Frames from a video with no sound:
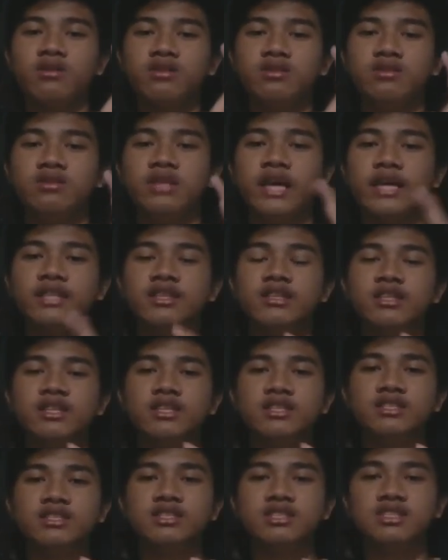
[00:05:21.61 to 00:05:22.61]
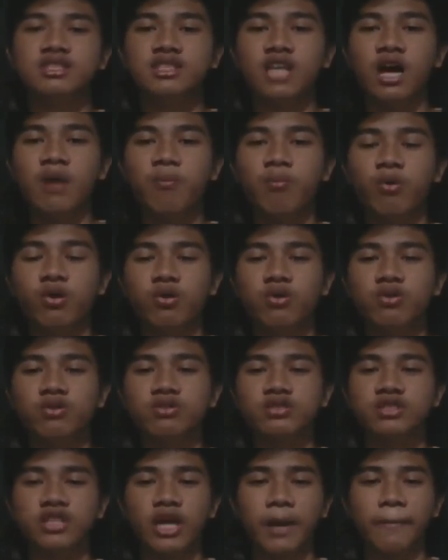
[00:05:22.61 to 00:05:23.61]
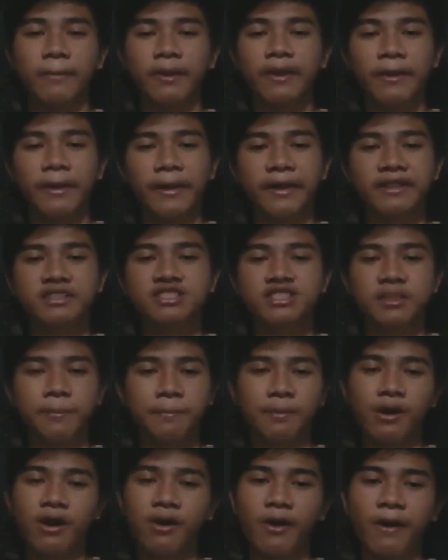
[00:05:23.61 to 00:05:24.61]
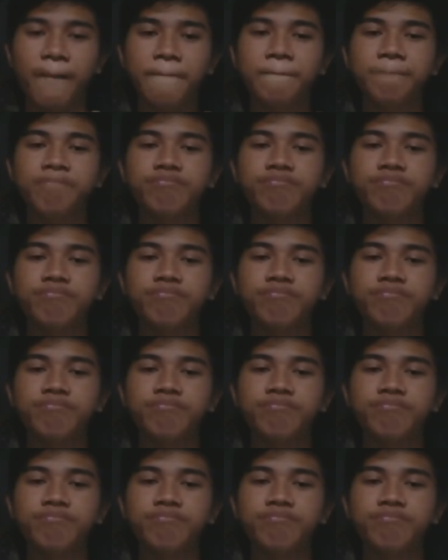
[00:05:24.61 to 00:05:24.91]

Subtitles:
that the sample temple in Semarang